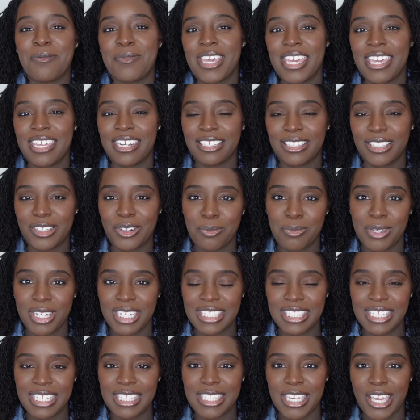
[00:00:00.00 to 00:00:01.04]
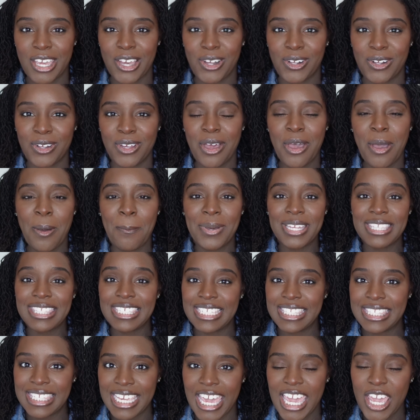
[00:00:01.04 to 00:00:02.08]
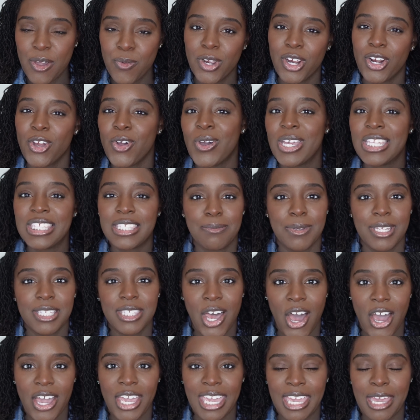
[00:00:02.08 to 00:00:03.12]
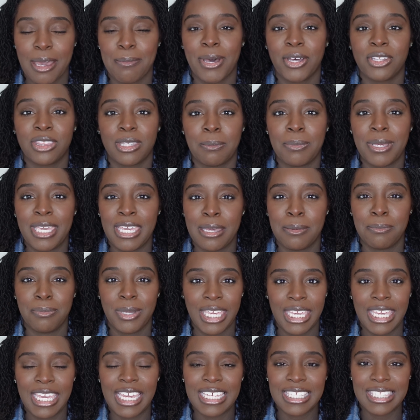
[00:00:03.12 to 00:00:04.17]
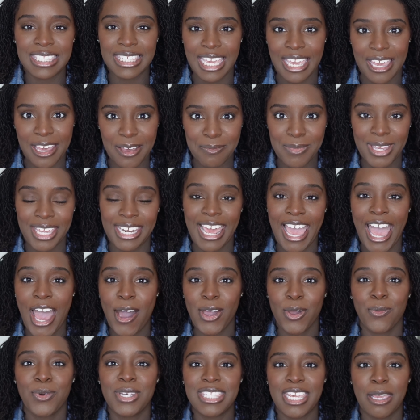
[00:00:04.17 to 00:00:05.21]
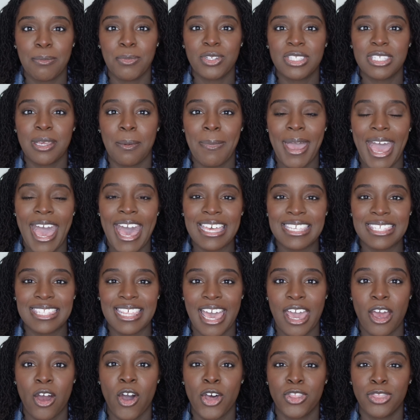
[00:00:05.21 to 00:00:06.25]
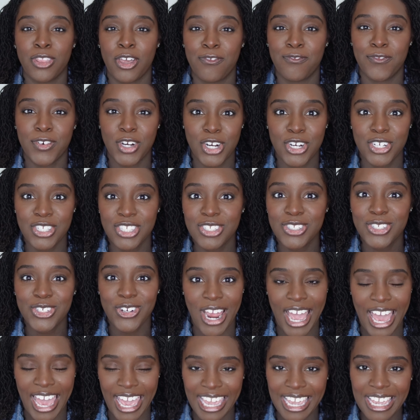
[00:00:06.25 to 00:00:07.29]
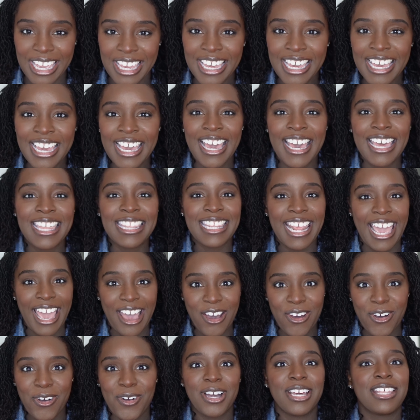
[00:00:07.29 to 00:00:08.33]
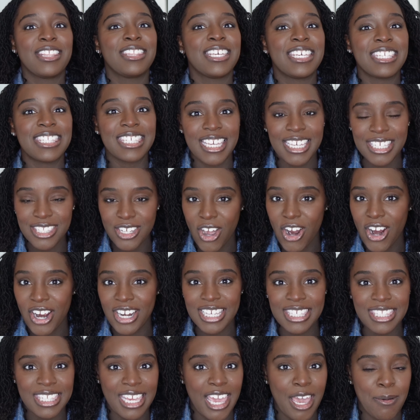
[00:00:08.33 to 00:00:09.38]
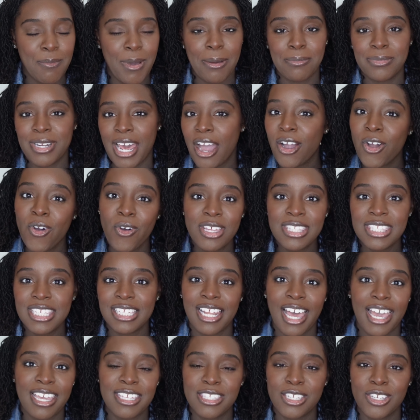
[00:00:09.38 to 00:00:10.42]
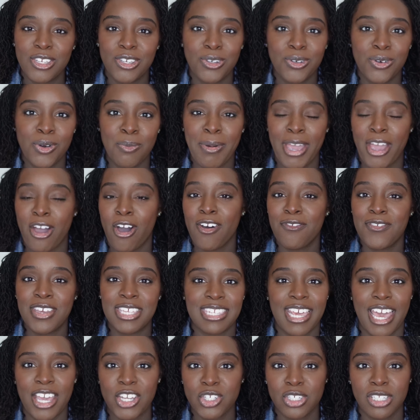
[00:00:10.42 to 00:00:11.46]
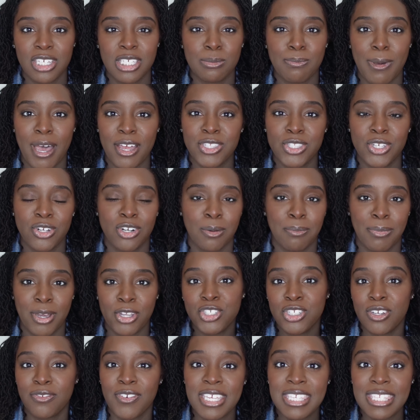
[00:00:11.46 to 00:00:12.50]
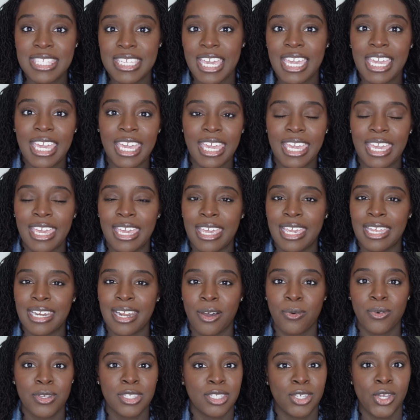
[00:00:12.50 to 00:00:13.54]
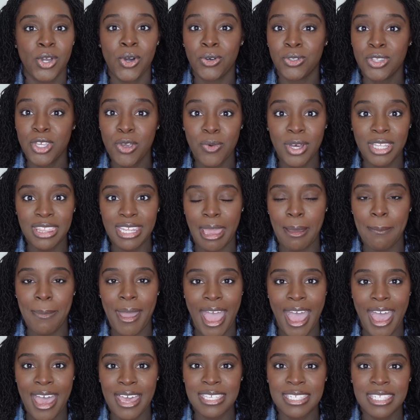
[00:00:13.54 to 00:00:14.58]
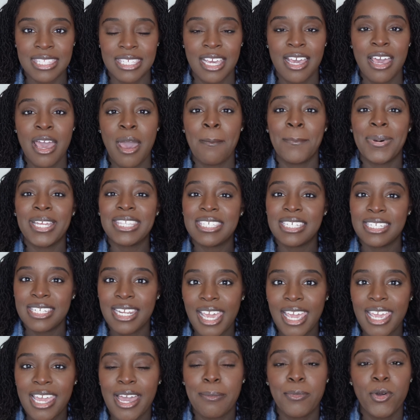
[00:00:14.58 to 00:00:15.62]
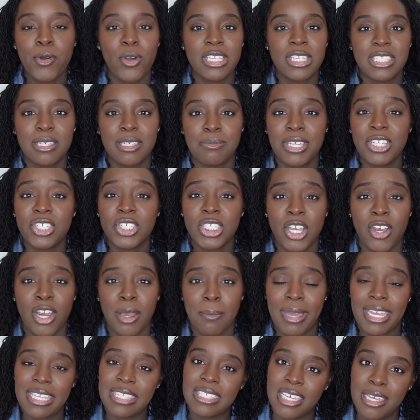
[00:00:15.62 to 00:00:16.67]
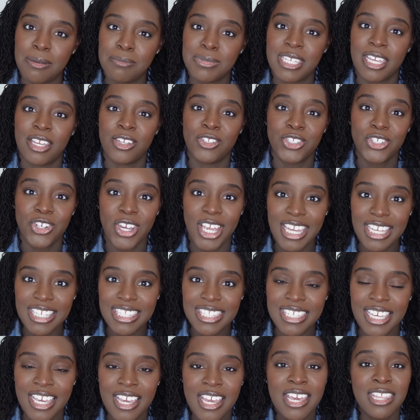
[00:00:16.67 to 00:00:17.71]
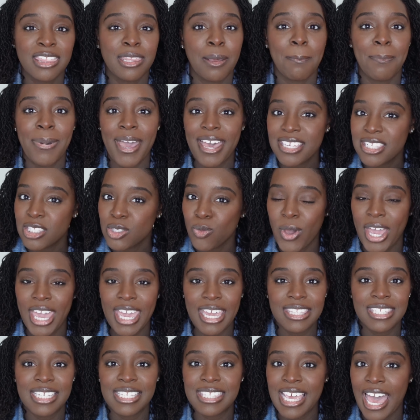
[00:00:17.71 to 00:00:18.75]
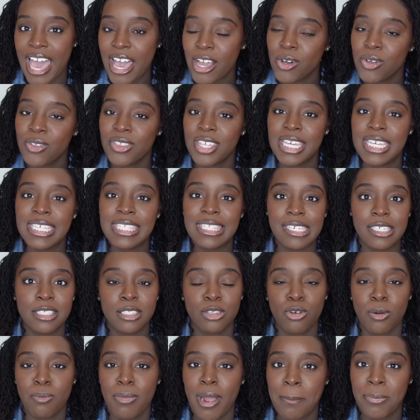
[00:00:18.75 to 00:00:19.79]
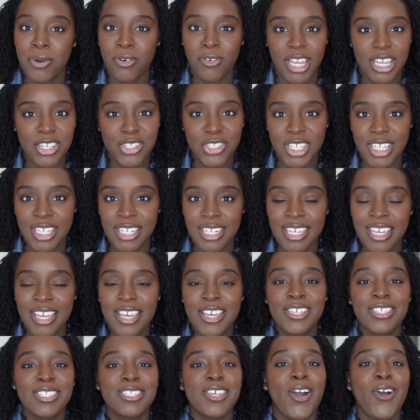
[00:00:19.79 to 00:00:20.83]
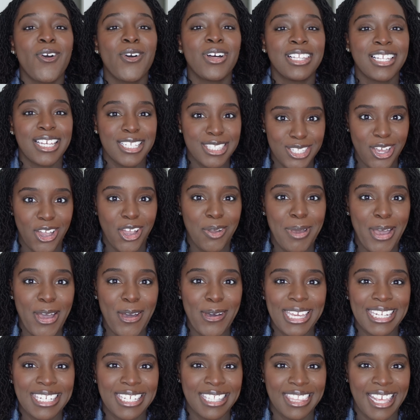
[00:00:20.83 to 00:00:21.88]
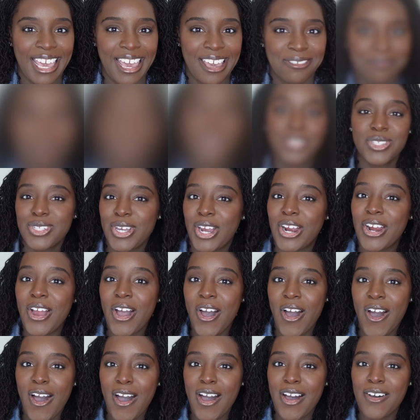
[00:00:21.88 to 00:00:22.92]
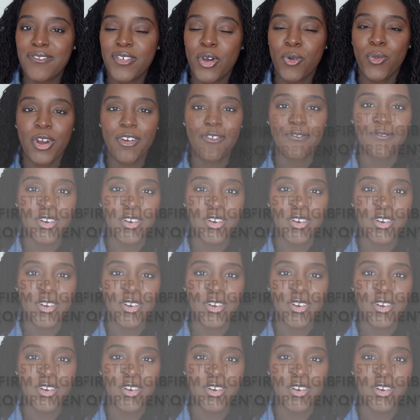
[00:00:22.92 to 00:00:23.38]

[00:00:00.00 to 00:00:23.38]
in a little bit of detail. But today we are going to be talking about the PMP exam and how I was able to pass that on the first try. Now, this is a hard exam. I'm not going to lie to you. My office actually sponsored a bunch of us taking it and I was the only one that passed. But today I'm going to be sharing my tips and tricks. The best way to tackle this is through preparation. So let's talk about how I did that. To start off, we're